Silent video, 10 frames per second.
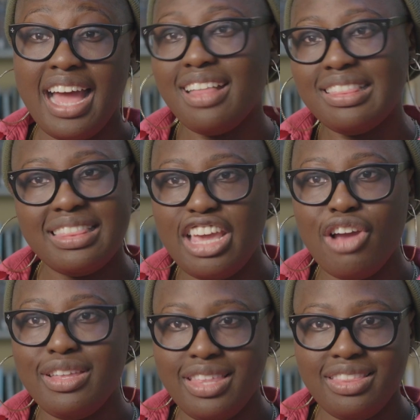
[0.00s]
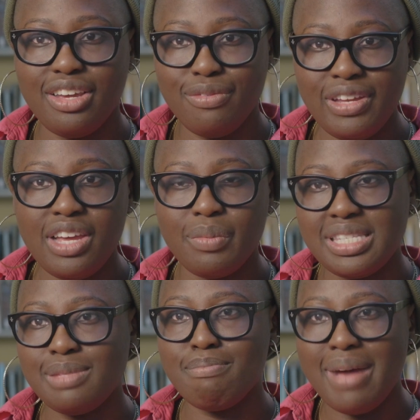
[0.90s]
and the only thing they could fill it was
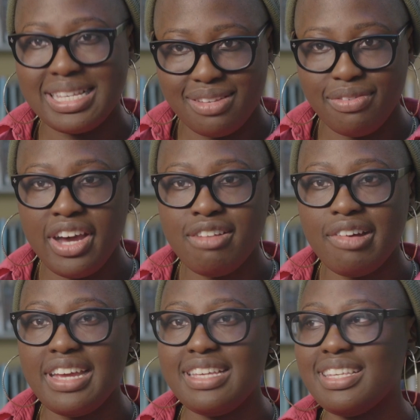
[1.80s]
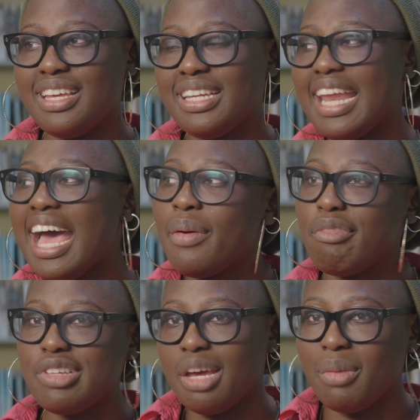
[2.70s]
this massive high-rise. And now
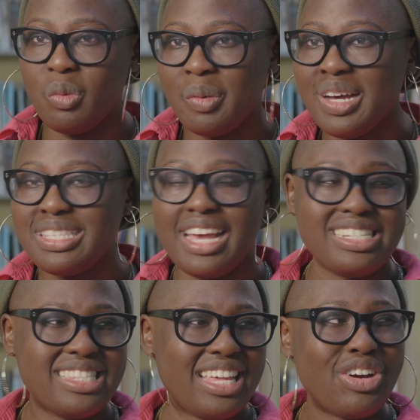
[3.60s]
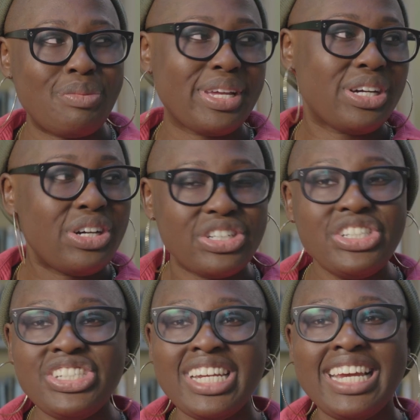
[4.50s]
every time I walk past it, I just think, oh my
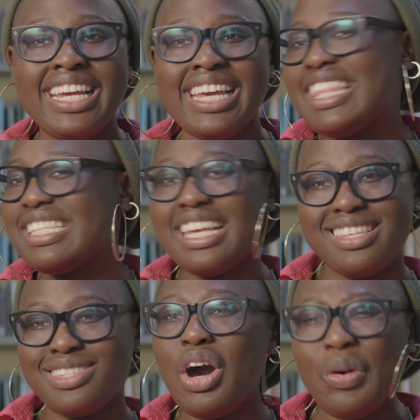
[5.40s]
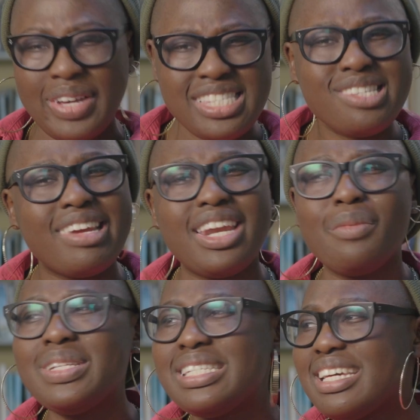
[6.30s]
gosh, this has this whole history. And I
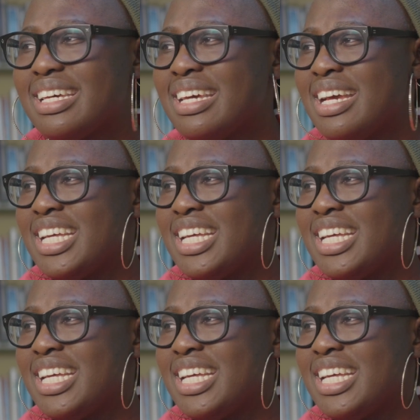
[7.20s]
wonder,